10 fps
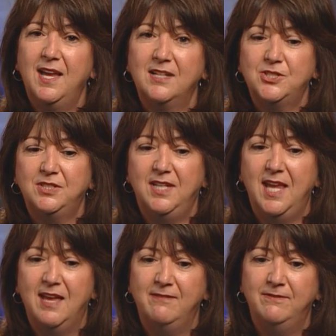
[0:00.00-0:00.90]
actually
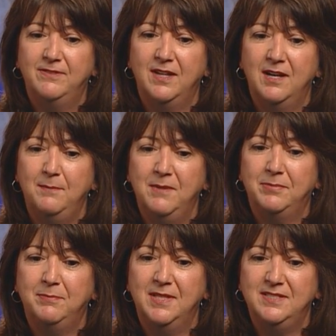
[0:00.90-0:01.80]
have
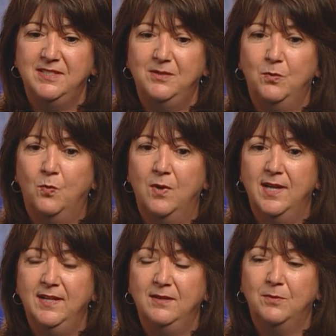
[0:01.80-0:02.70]
implemented
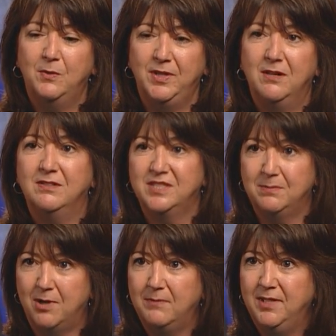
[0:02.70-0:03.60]
what we call a
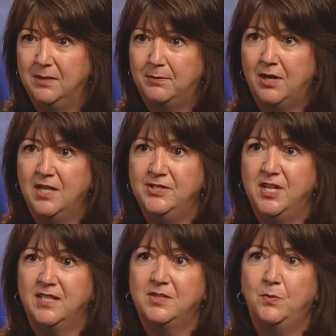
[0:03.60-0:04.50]
smart meter
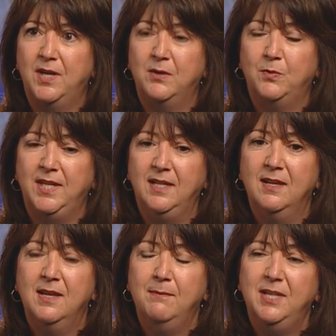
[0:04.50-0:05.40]
project, where we
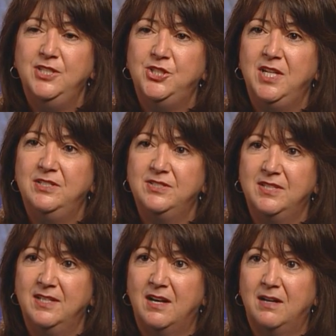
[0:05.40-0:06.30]
made changes
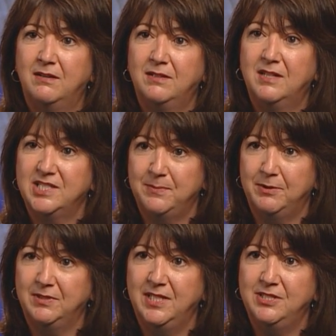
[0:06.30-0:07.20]
in our customer
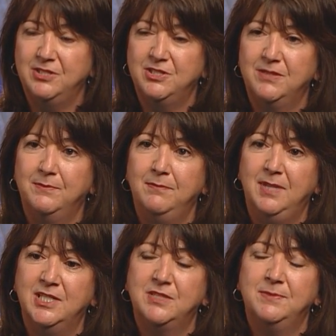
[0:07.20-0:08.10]
relationship
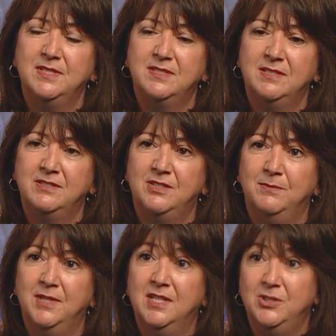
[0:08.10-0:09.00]
management
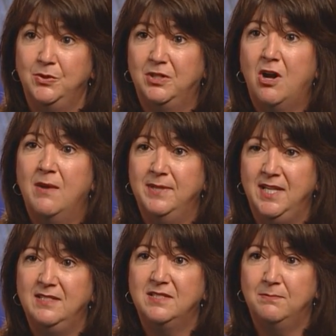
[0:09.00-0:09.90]
system to
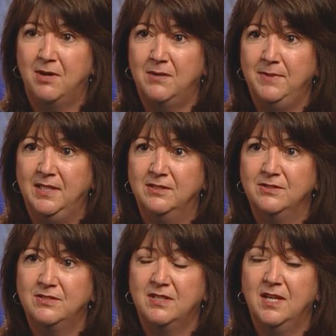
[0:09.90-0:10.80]
accommodate smart
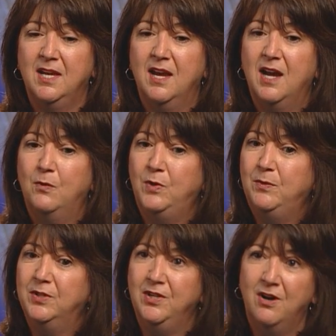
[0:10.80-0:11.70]
meters. We
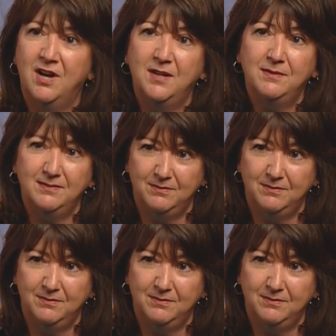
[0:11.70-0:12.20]
were not